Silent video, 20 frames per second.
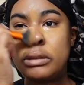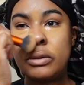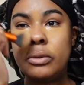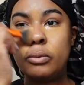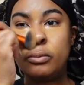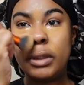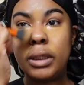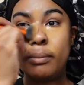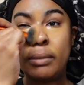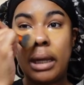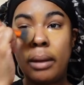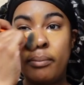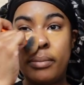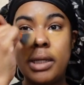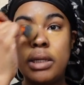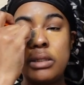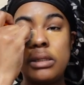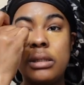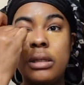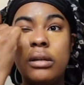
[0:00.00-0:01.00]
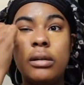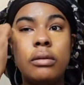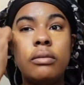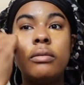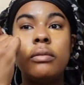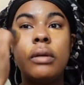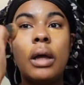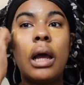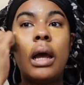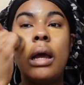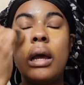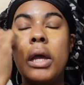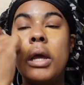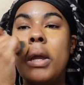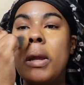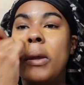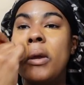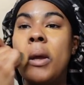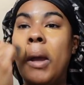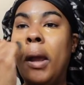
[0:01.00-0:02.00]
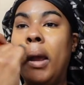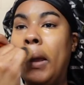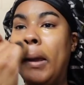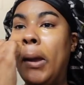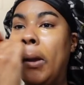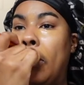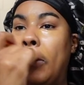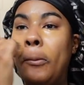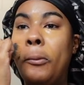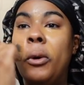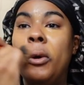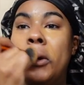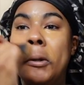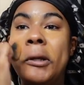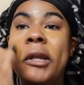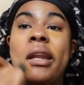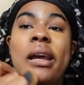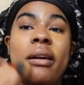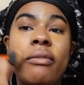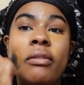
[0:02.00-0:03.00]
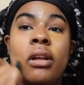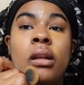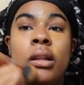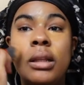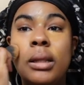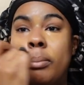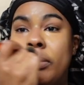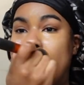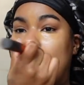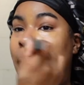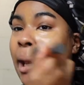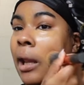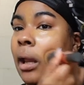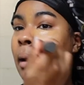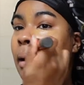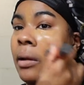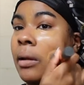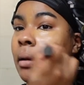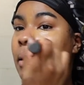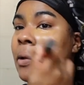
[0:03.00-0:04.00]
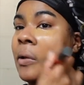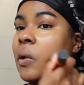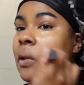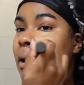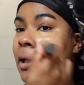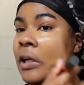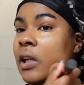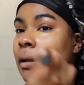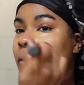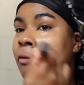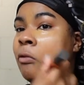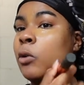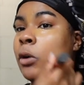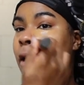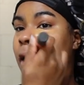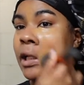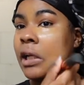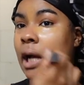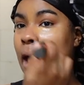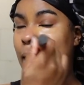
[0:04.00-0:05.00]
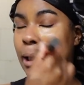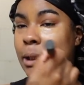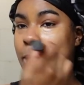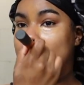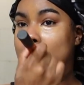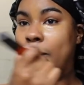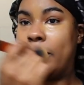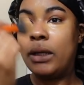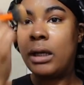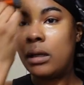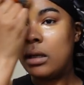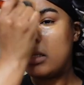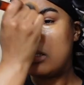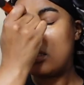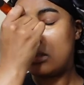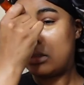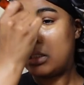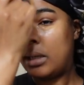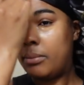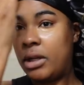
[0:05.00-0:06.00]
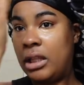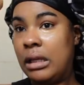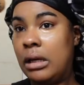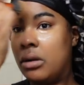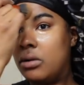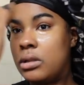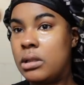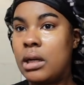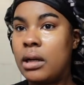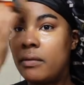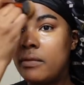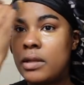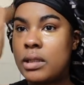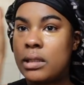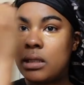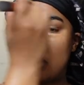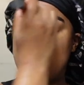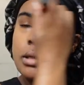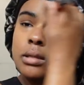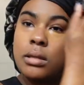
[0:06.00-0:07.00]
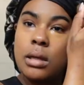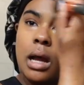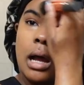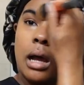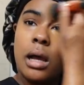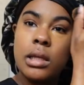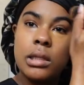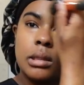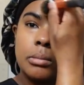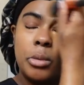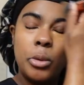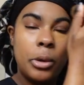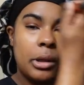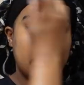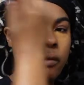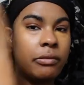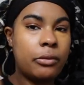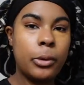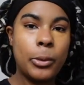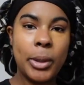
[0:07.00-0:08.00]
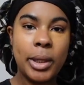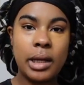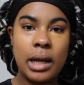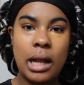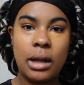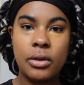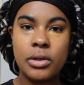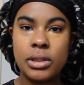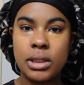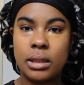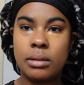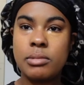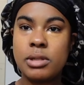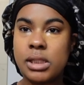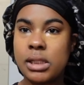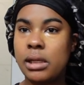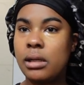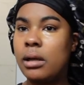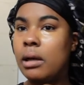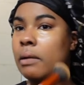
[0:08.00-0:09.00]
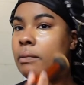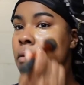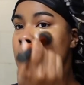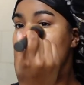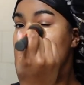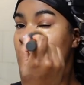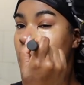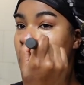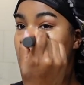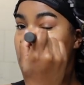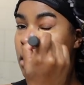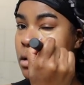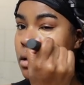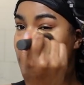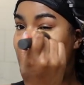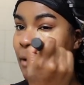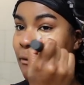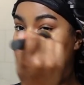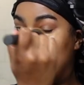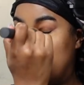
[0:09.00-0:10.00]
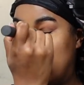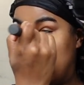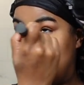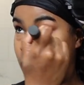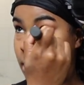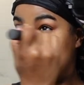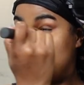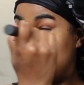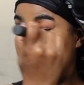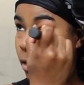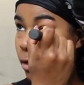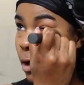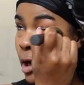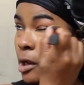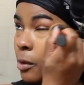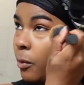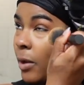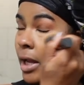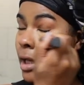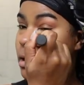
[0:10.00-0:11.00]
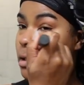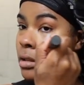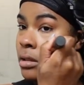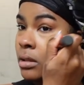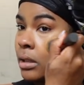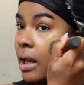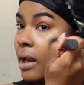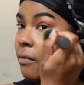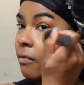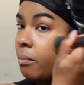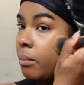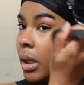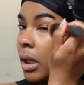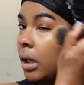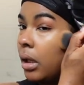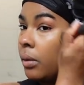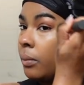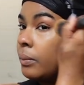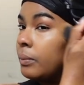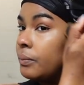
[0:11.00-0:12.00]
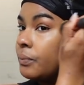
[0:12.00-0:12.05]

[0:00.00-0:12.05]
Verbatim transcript: to be my best self, I will definitely play the $40, because some of those services cost more than $40 in themselves. So I feel like it's a great way to save money.